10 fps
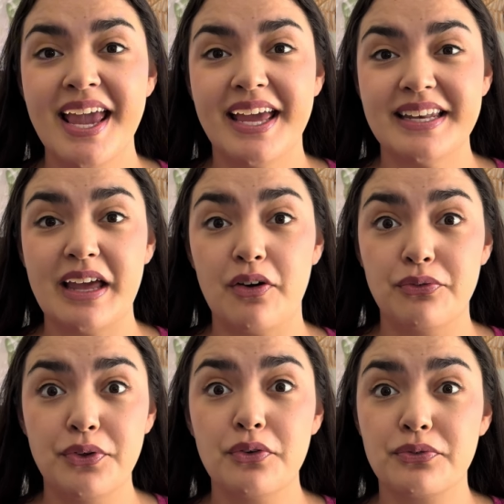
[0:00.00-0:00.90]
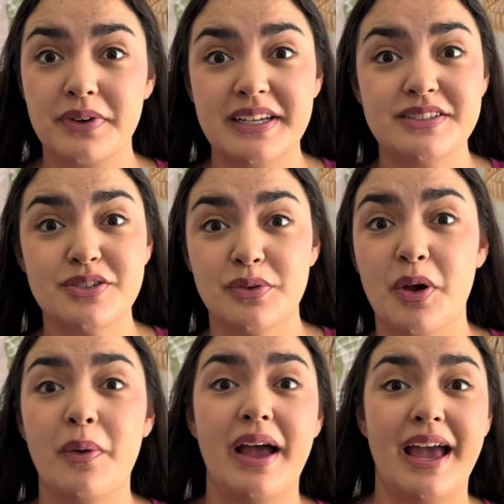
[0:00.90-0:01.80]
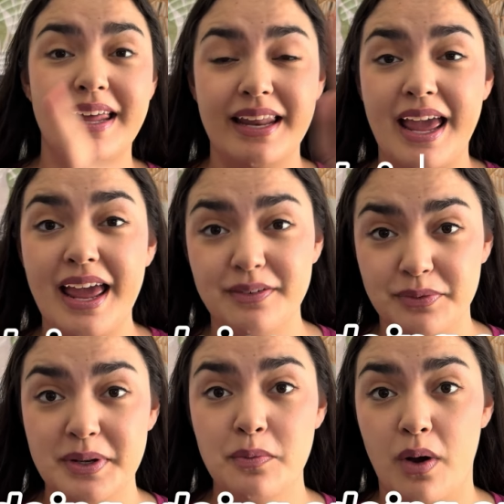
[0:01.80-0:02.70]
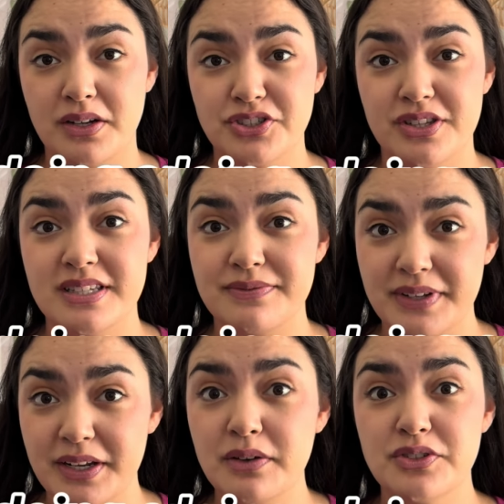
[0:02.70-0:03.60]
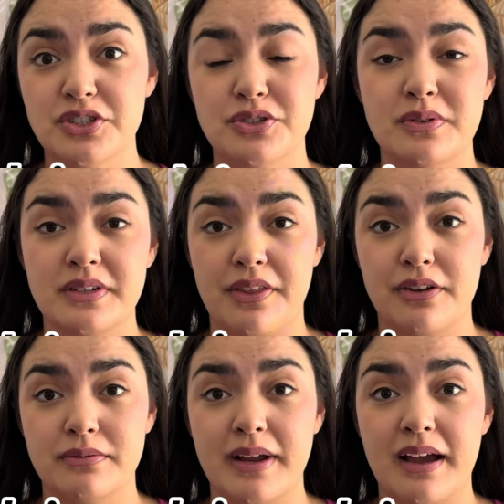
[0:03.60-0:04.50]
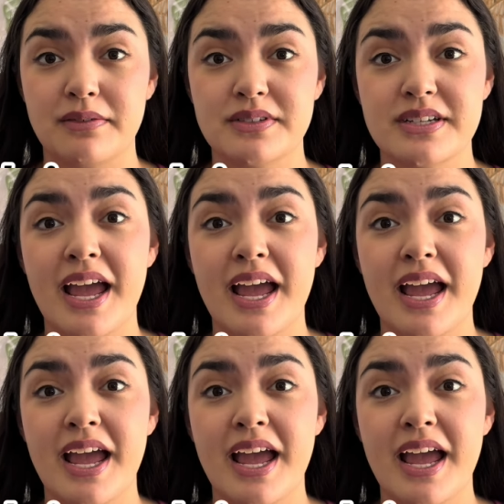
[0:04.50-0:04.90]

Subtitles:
Now feel free to go ahead and rewatch this video to do another round.